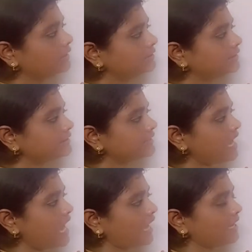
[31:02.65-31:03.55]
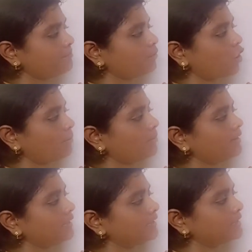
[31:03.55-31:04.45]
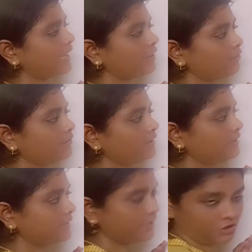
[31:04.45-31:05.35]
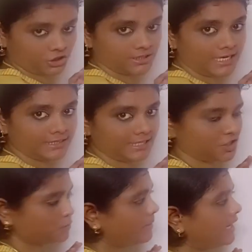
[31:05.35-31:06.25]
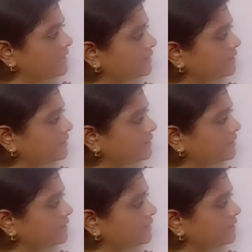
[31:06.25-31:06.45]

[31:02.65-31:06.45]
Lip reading: There is a high probability that we will touch that touchpad in the